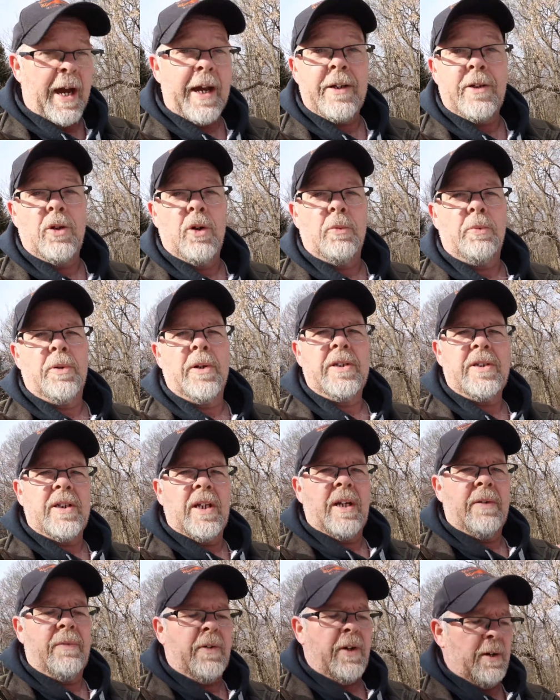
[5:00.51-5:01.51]
I do
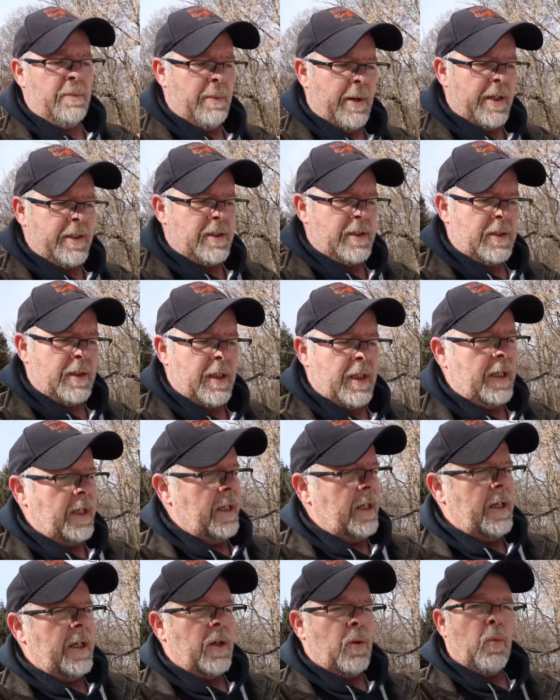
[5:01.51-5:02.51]
appreciate it very much.
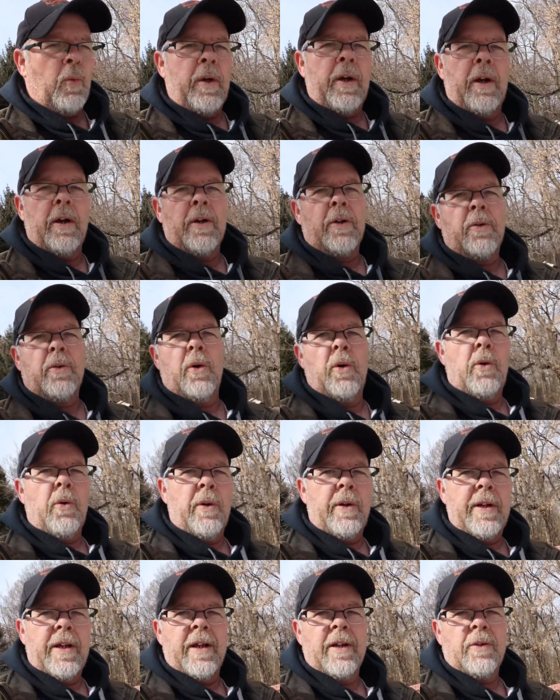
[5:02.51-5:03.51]
We are
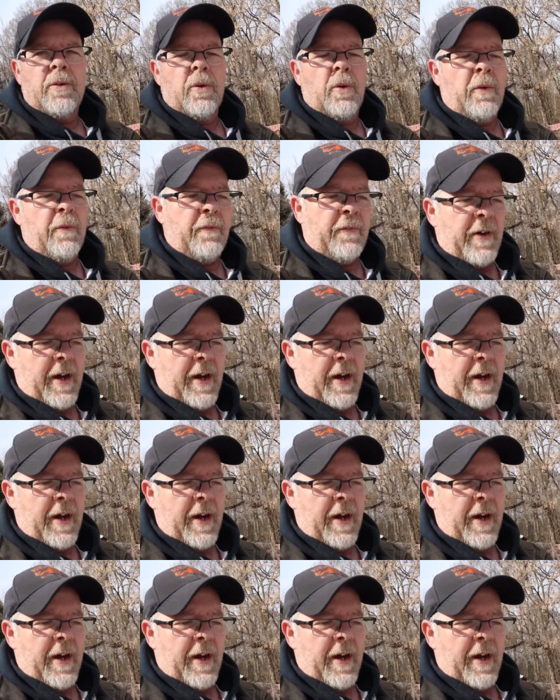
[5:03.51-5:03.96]
growing and growing